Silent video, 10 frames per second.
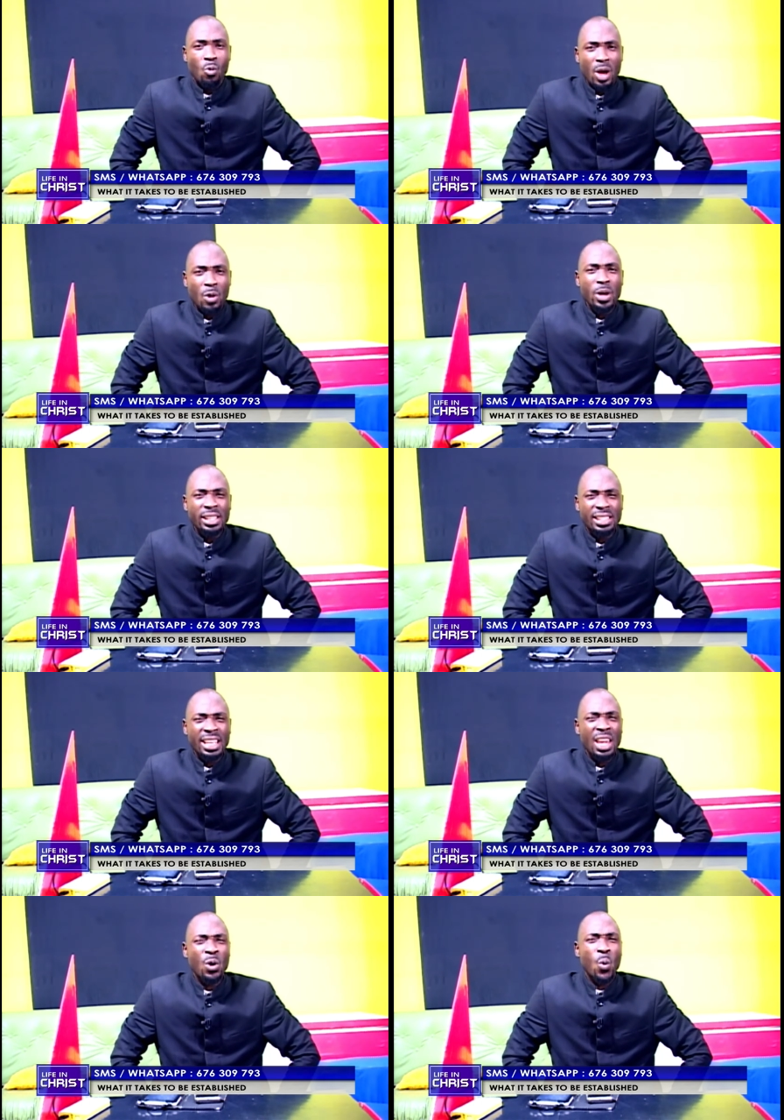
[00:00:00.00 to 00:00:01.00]
when we
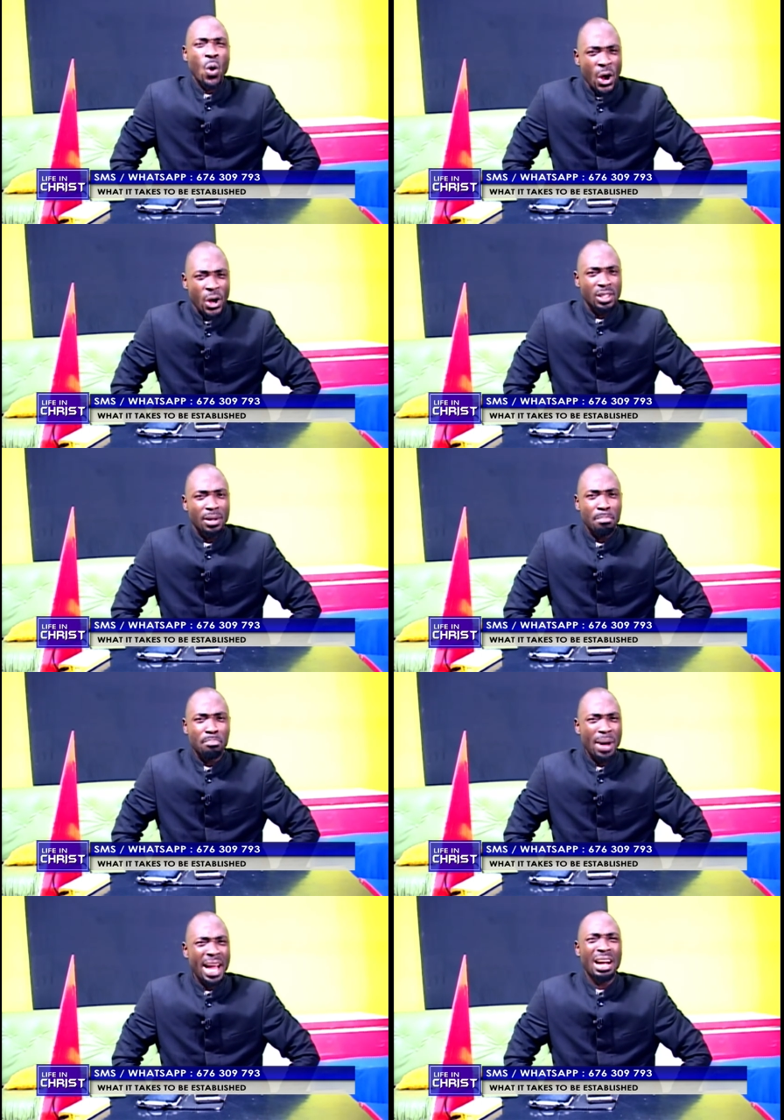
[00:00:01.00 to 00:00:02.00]
say a word
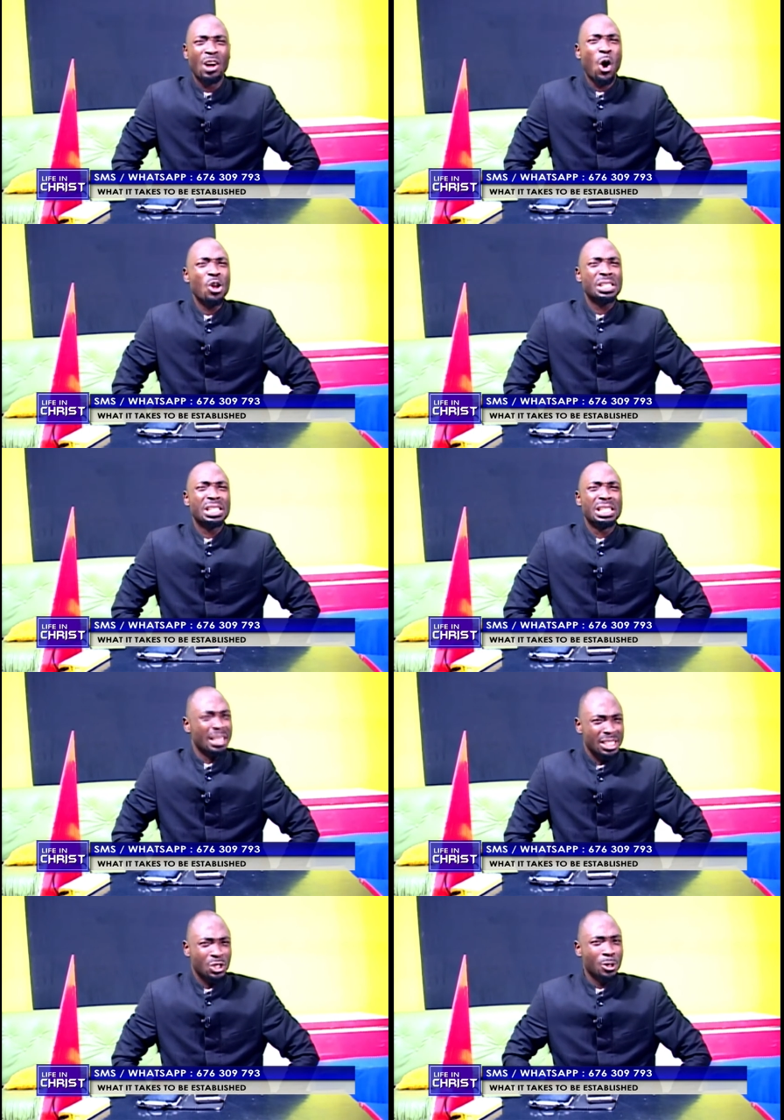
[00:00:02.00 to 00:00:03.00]
by God's
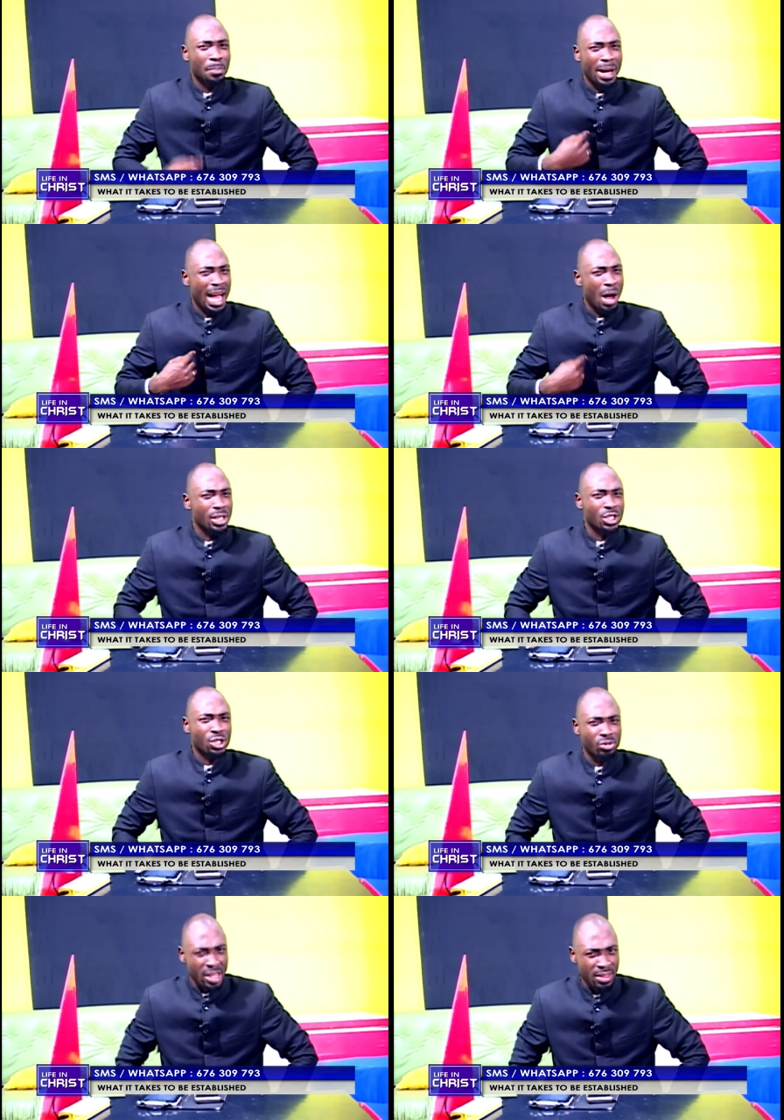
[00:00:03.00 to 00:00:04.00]
grace, not by our
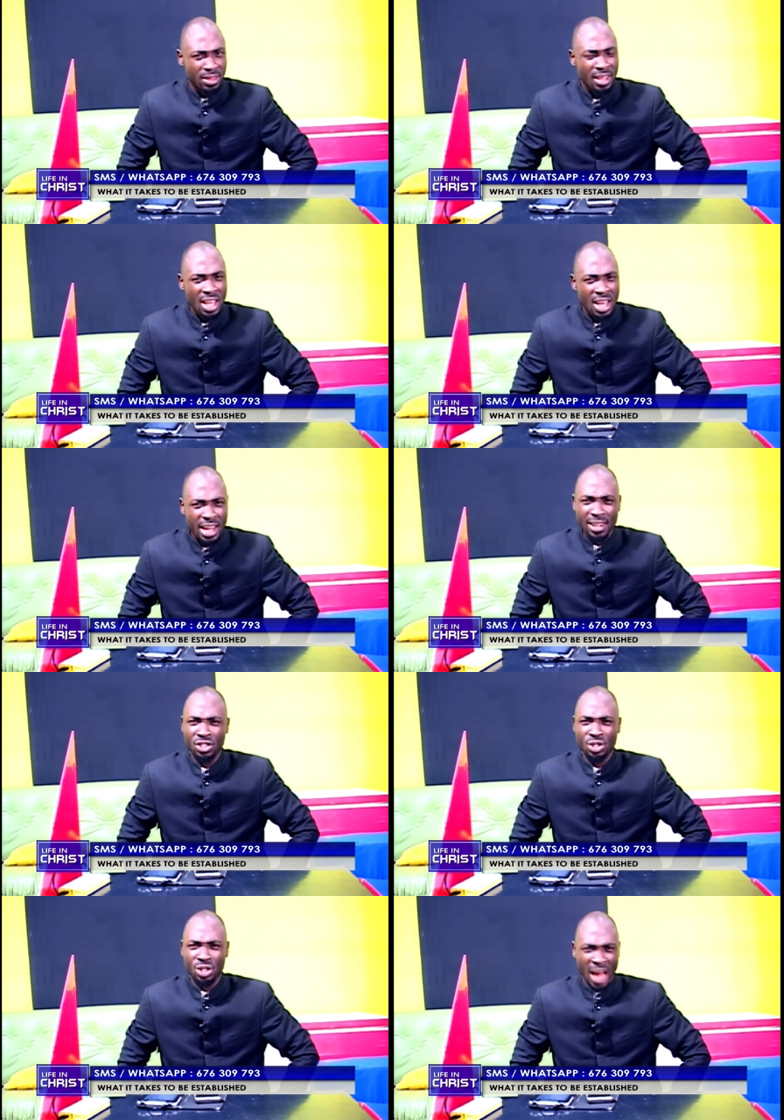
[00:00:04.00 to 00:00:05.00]
strength,
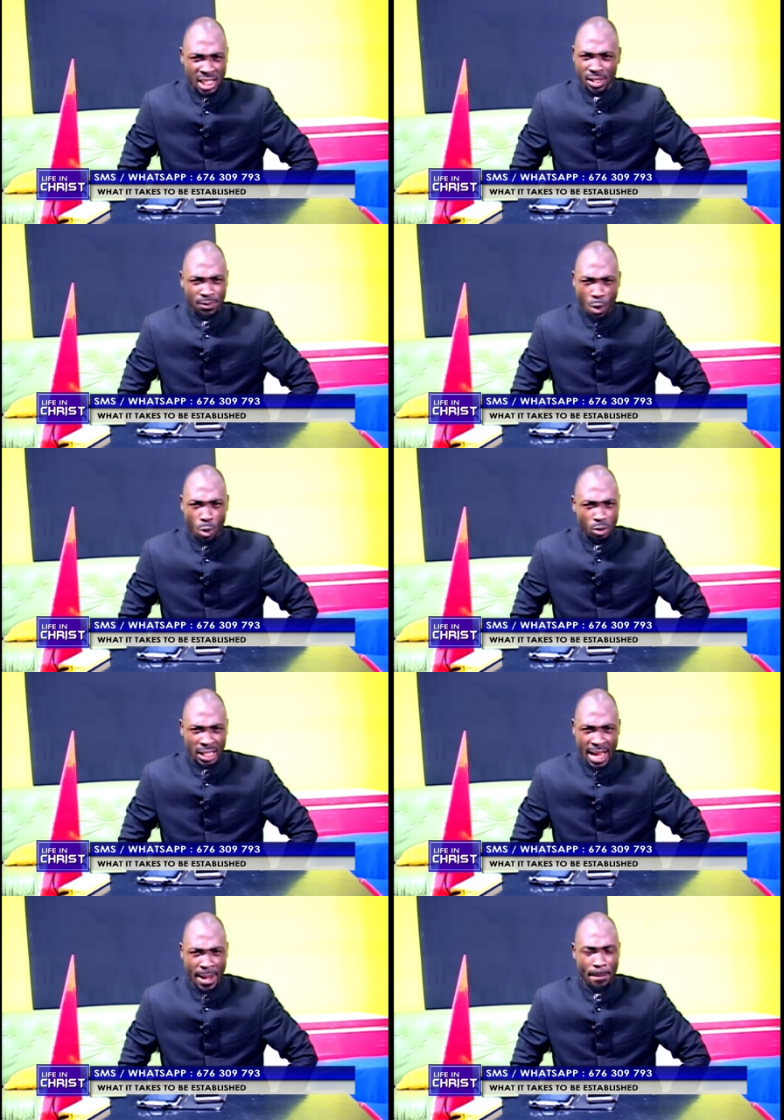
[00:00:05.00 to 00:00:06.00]
it stands for all
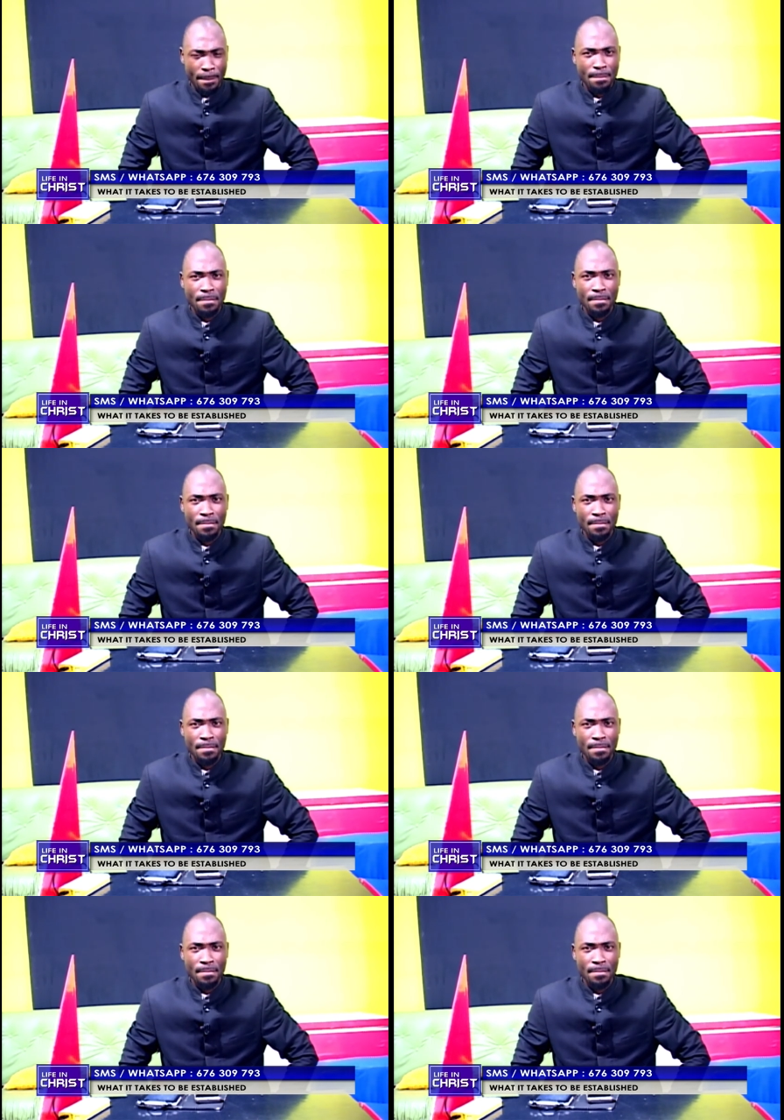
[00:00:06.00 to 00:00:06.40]
time.